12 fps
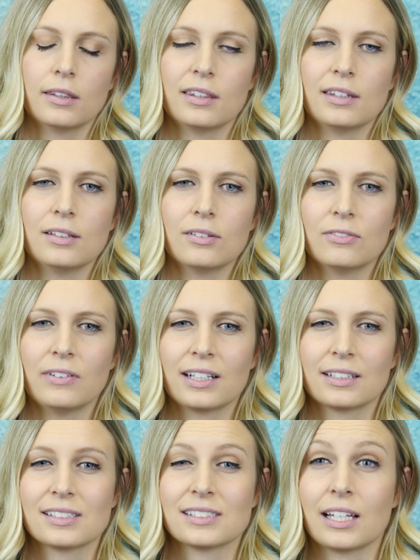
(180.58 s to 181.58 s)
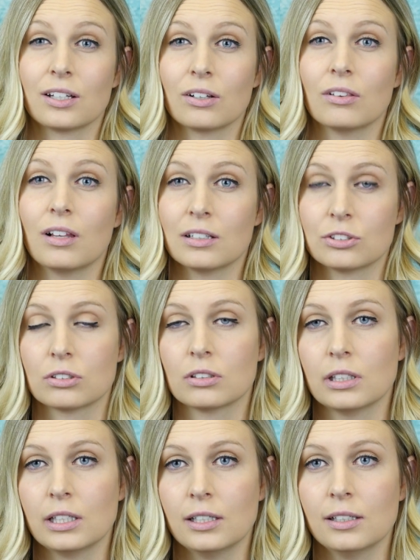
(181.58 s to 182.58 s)
the effect
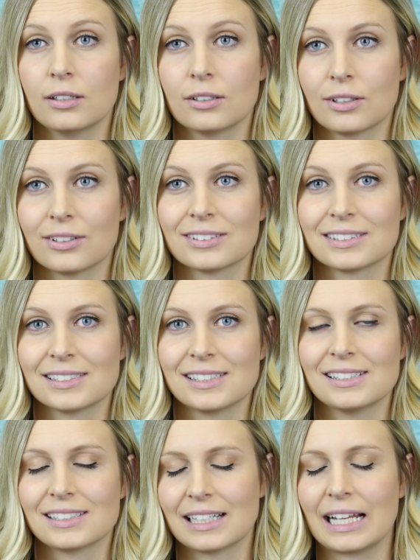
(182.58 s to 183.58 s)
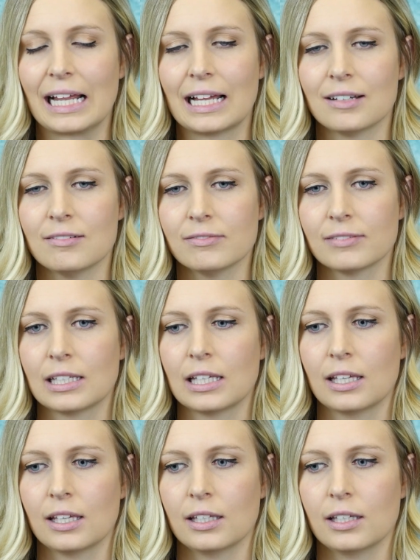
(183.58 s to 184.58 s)
psychologically Crohn's disease can have.
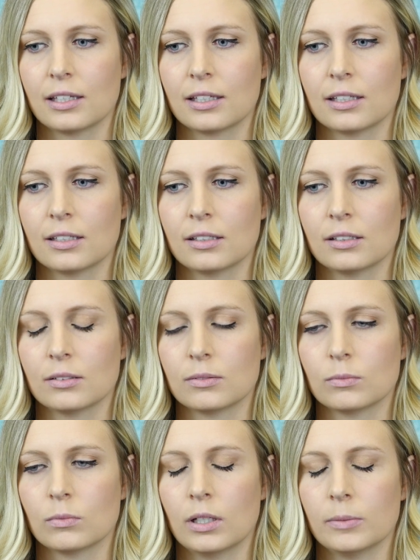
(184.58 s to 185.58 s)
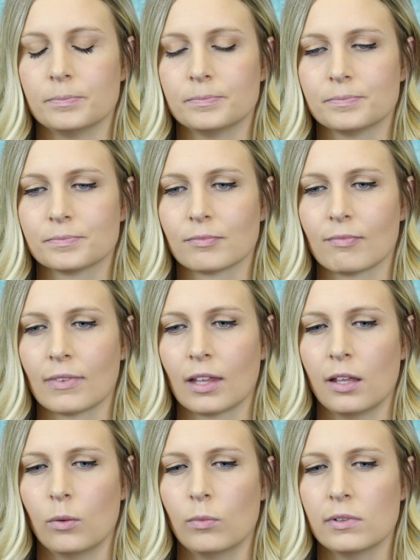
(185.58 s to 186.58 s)
It can, well,
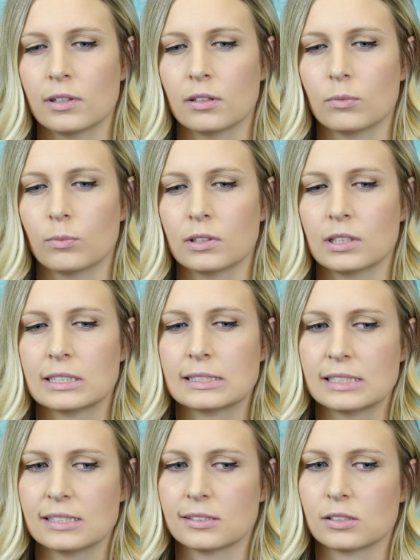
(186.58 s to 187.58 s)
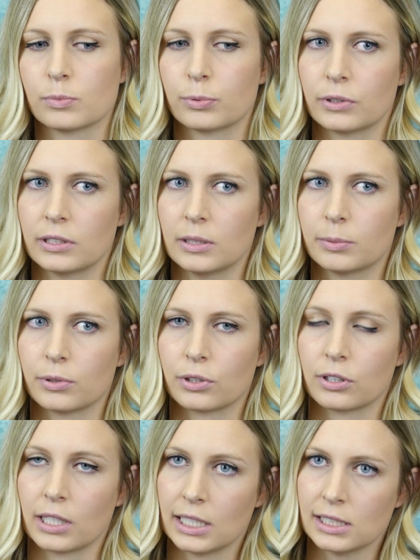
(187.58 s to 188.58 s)
when, when the disease is pretty
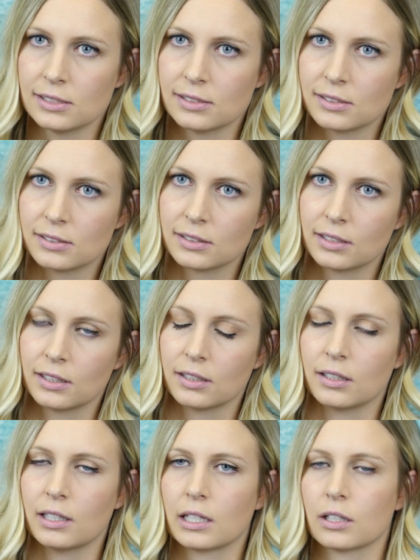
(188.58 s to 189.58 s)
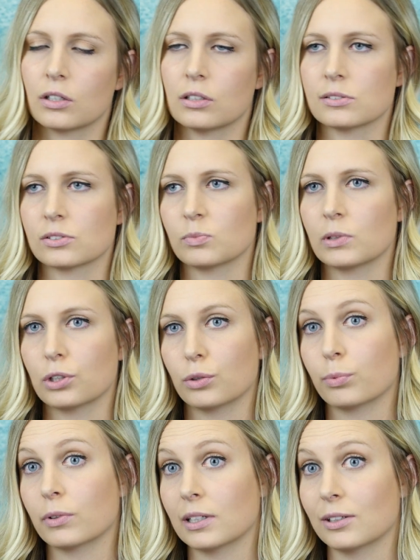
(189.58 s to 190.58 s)
progressed, it can also make you
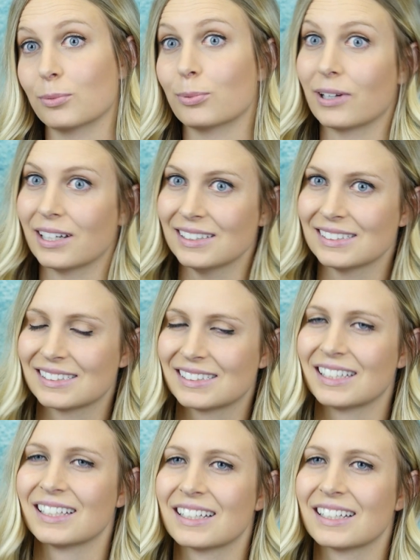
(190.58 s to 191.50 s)
pretty depressed.